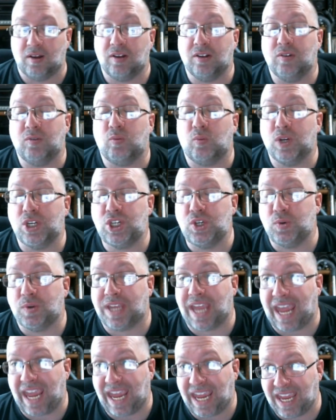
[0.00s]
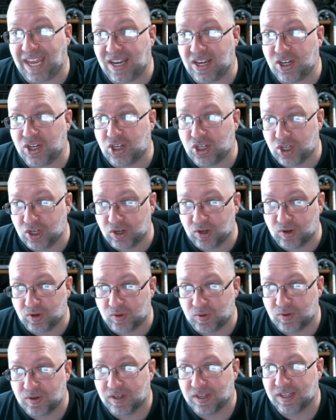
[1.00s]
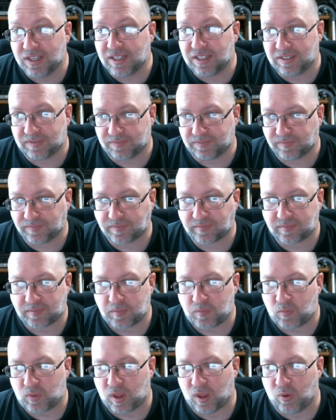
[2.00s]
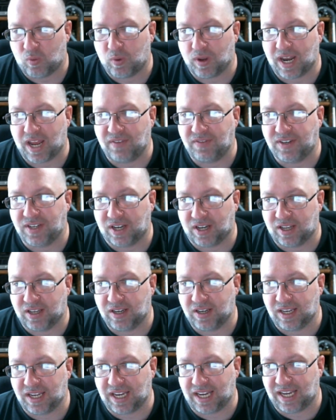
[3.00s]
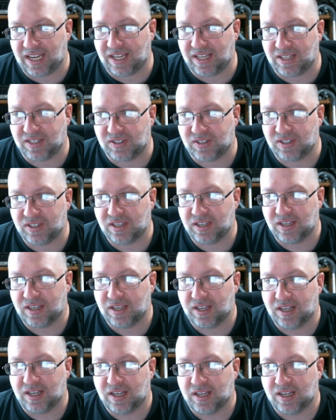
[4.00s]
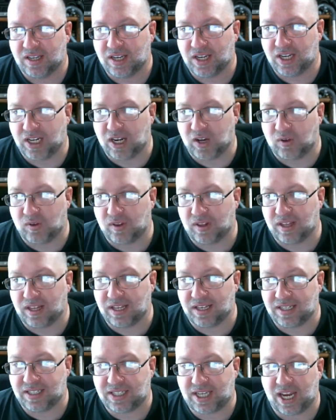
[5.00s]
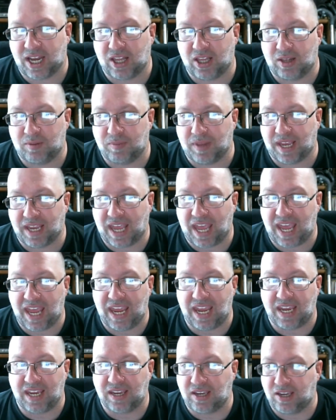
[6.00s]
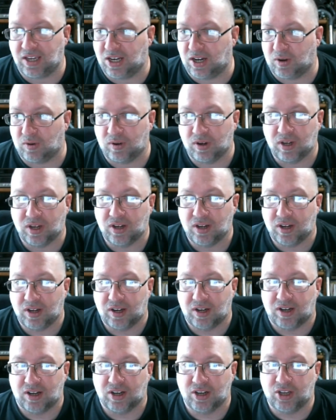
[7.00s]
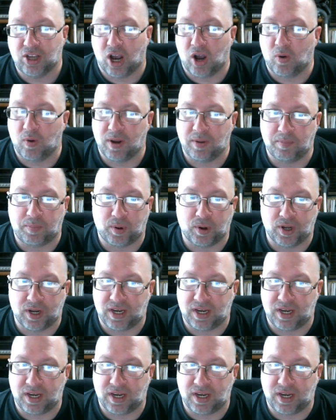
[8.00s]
What you can do, what I've done is, tell them like, hey, go and look